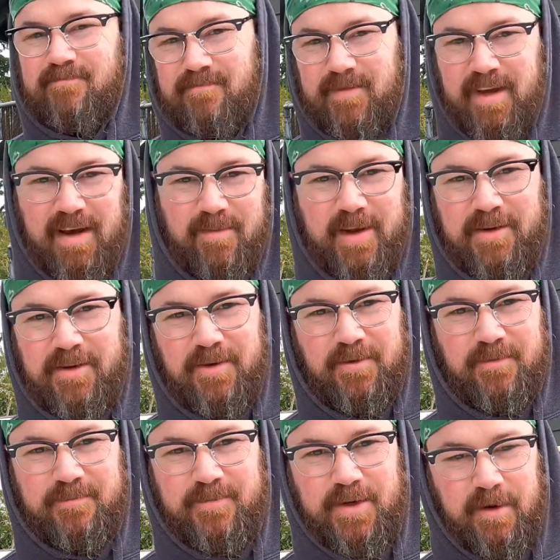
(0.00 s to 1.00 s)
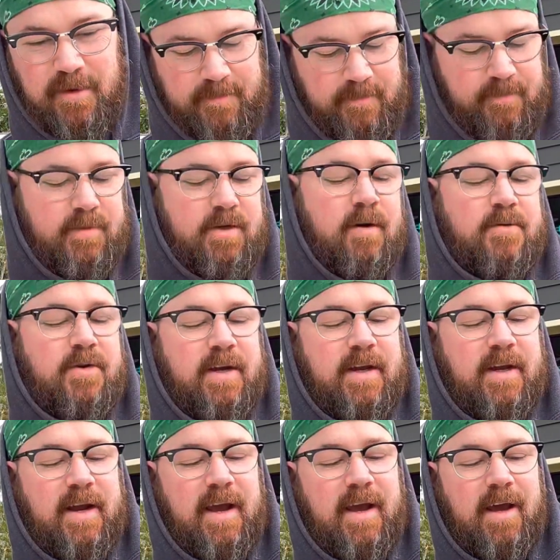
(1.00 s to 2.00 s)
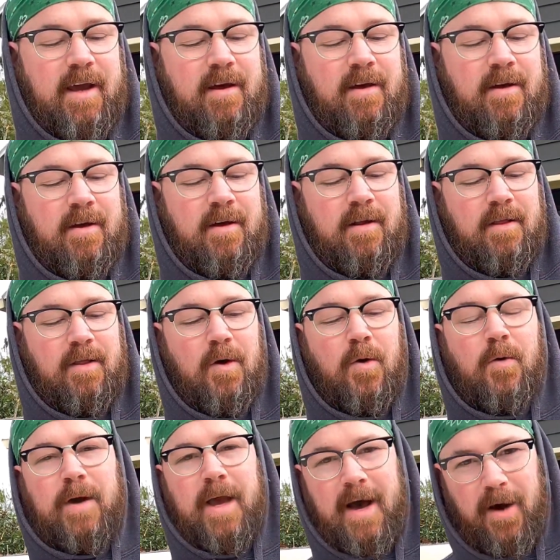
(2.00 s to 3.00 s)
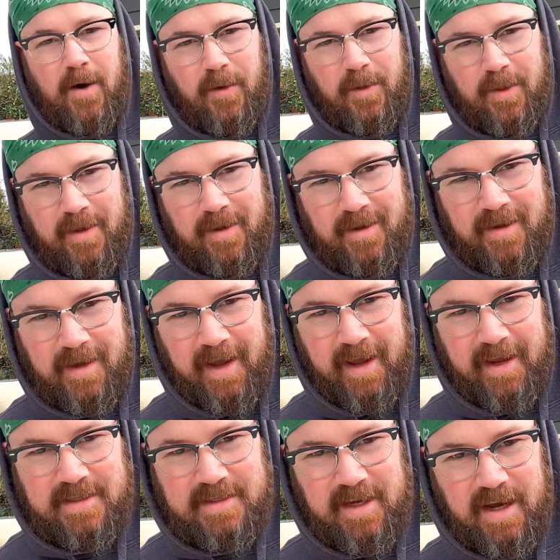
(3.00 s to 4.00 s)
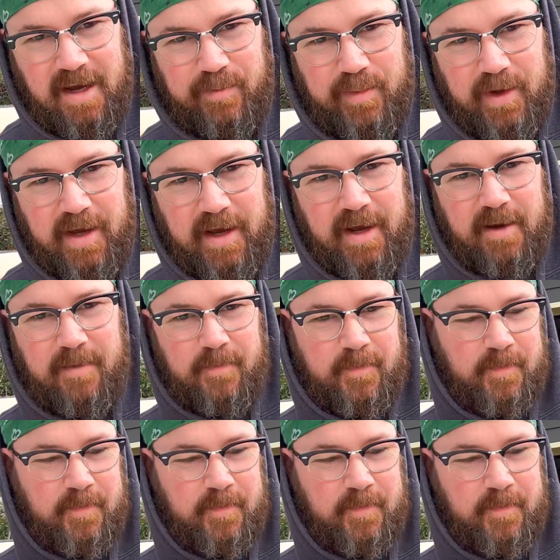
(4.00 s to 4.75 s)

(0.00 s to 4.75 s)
Yeah, me too, sure. So I'm drinking a low-cal hazy IPA.